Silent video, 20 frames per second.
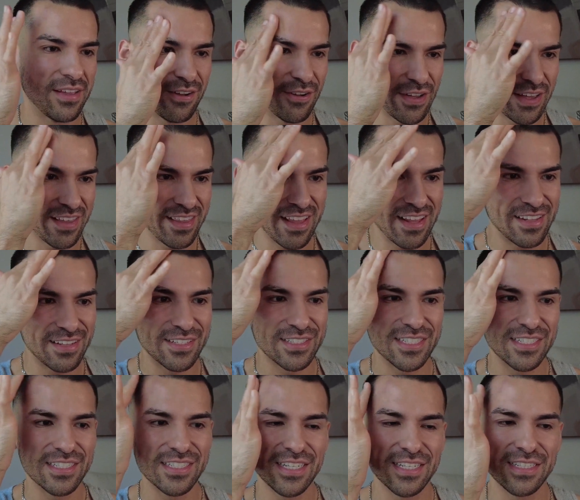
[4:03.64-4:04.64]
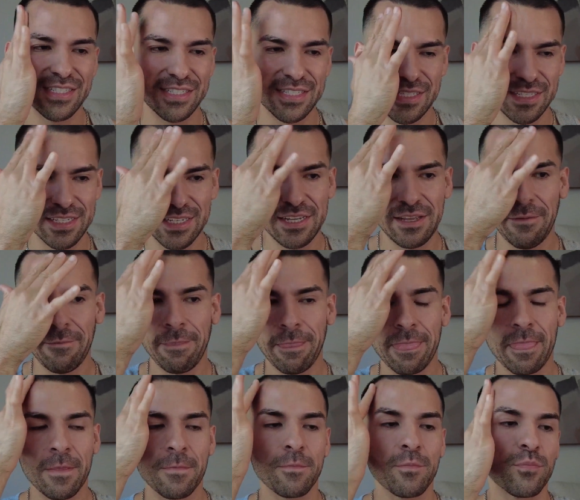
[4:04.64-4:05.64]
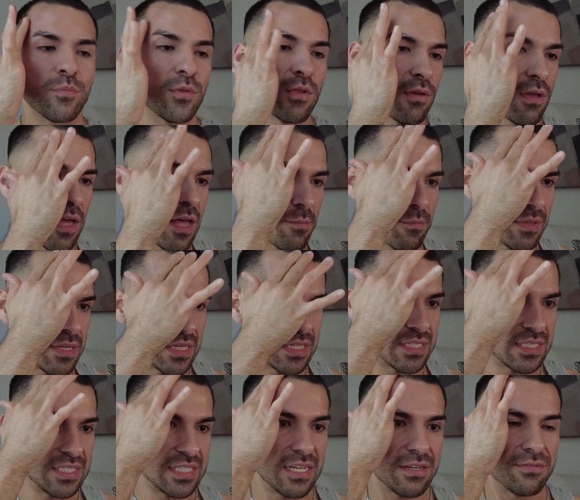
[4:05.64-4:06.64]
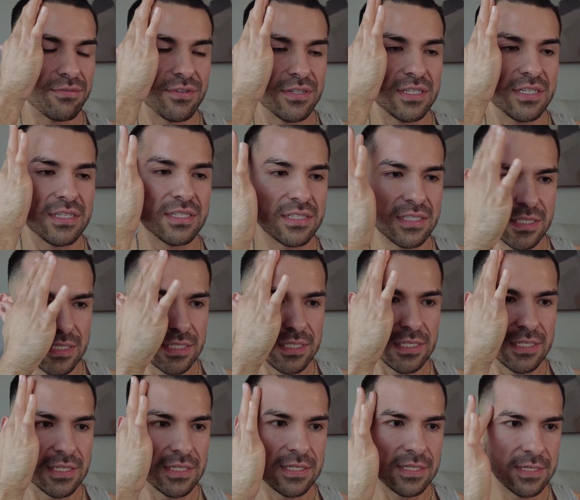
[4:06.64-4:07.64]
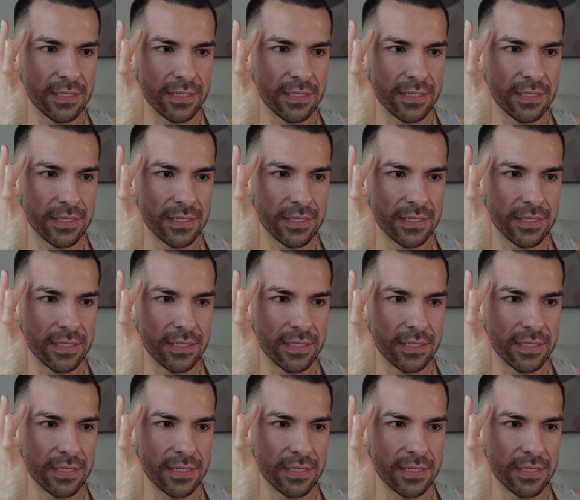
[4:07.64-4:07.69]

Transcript: Okay, that looks intense. I'm gonna definitely...